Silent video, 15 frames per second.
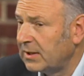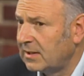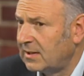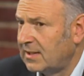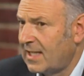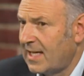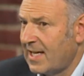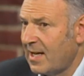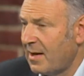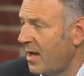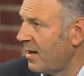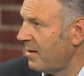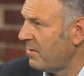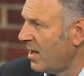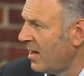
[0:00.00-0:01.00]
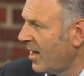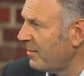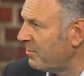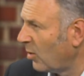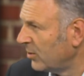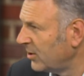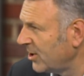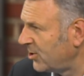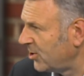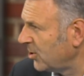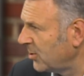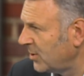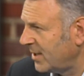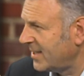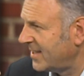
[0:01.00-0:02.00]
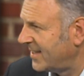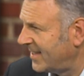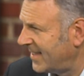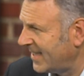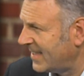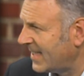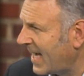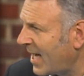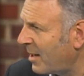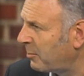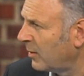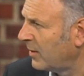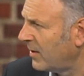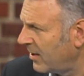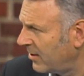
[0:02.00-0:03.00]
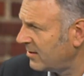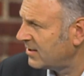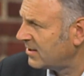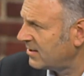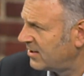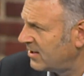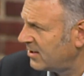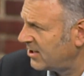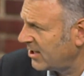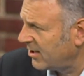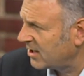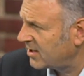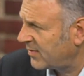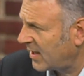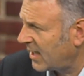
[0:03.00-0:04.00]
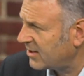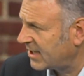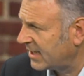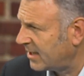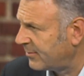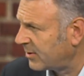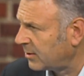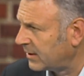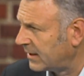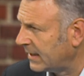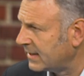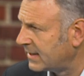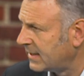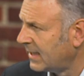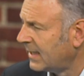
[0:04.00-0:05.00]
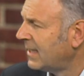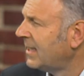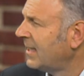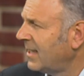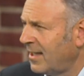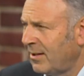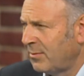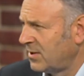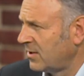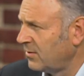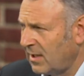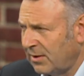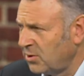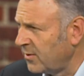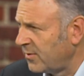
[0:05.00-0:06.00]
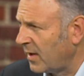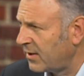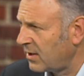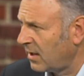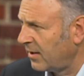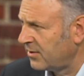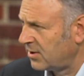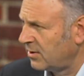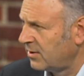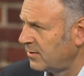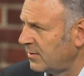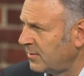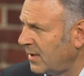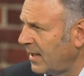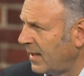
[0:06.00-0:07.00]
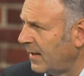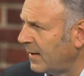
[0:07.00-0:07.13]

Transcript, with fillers: million a bond issue. It didn't happen. They're in serious financial difficulties. It was a new fertiliser